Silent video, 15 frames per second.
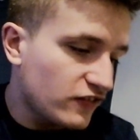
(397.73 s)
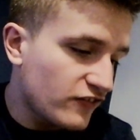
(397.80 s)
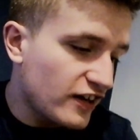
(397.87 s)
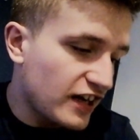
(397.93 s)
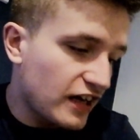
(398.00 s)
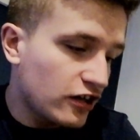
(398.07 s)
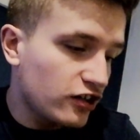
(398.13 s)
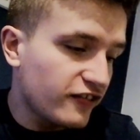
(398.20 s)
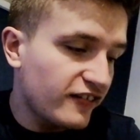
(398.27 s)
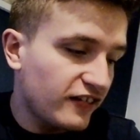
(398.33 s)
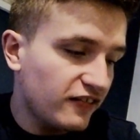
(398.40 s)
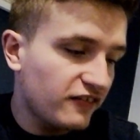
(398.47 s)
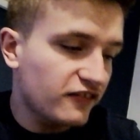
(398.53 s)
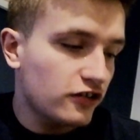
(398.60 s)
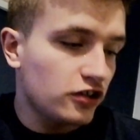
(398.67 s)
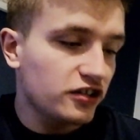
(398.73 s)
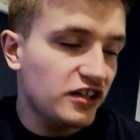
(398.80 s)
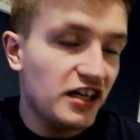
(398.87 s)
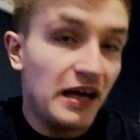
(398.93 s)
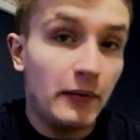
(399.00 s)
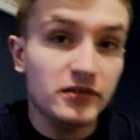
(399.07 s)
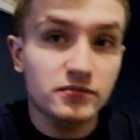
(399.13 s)
for the fact I got this like scone
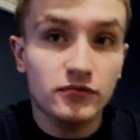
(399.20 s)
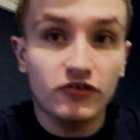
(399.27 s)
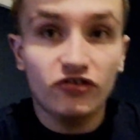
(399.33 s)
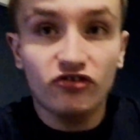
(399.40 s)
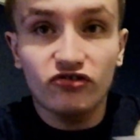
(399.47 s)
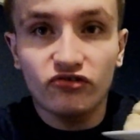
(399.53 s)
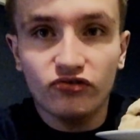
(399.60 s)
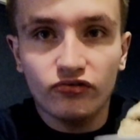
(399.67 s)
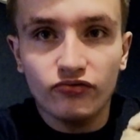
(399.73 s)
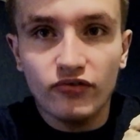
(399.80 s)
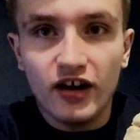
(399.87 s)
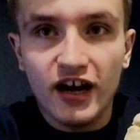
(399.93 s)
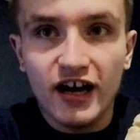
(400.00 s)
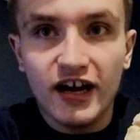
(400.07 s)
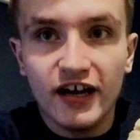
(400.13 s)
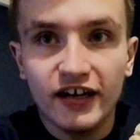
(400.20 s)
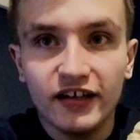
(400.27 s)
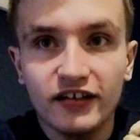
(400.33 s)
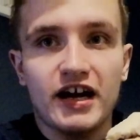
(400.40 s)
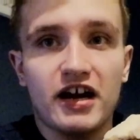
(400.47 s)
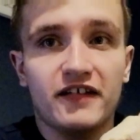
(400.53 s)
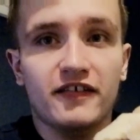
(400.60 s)
here, which I'm going to try.
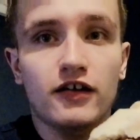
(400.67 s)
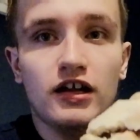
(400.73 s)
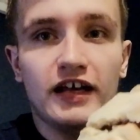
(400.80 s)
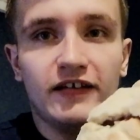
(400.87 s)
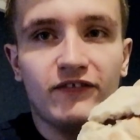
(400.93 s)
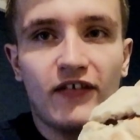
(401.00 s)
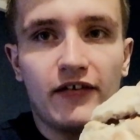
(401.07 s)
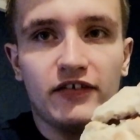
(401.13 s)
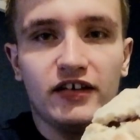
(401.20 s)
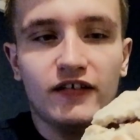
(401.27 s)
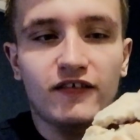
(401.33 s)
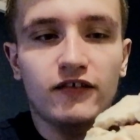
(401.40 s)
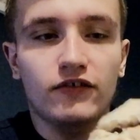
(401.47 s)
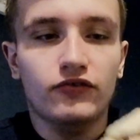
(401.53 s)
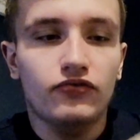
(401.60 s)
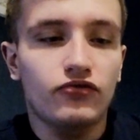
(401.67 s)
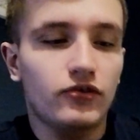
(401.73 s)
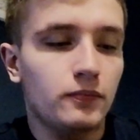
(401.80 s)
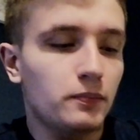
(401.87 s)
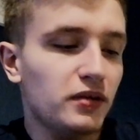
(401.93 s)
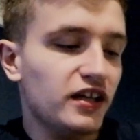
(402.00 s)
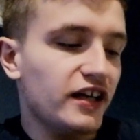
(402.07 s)
And it's all like very sort of
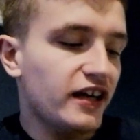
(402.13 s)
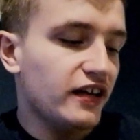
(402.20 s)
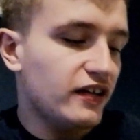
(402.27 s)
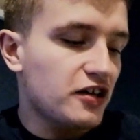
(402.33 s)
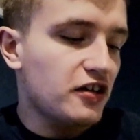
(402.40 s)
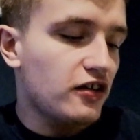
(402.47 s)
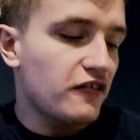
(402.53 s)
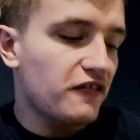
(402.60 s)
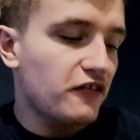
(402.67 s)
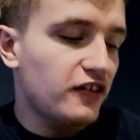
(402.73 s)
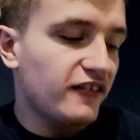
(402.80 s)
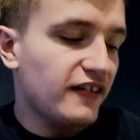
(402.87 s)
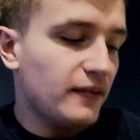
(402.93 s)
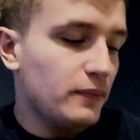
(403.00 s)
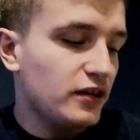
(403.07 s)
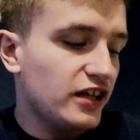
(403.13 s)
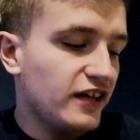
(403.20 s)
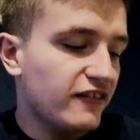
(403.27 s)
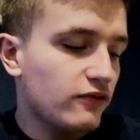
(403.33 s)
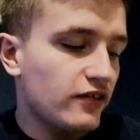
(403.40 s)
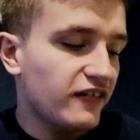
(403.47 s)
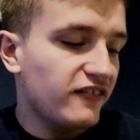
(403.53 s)
crumbly, and also this like
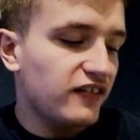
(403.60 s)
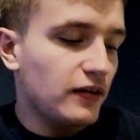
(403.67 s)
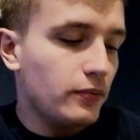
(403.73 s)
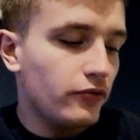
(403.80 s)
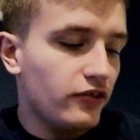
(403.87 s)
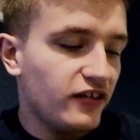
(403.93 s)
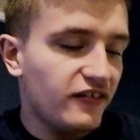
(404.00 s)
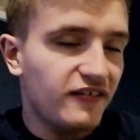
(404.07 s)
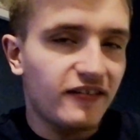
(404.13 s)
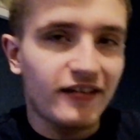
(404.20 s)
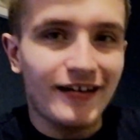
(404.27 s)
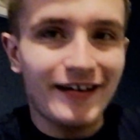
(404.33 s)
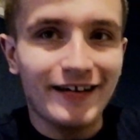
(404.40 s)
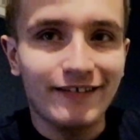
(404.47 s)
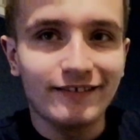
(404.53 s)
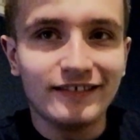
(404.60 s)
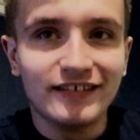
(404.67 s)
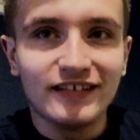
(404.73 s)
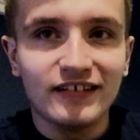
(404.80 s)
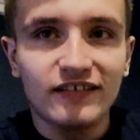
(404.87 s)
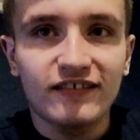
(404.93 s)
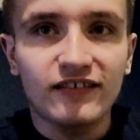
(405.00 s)
plate's quite slippery, so
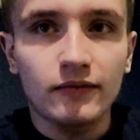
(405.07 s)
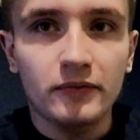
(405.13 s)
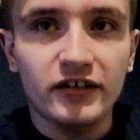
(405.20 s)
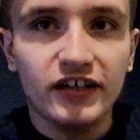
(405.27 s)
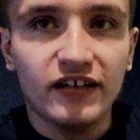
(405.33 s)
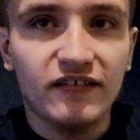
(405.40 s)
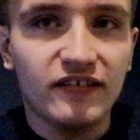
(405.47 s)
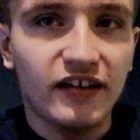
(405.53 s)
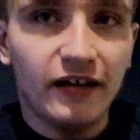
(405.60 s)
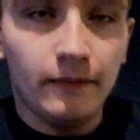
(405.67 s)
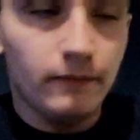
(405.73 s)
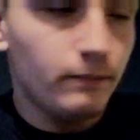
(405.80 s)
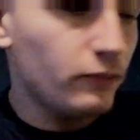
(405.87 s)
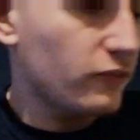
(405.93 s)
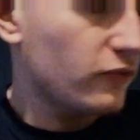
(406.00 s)
some of this like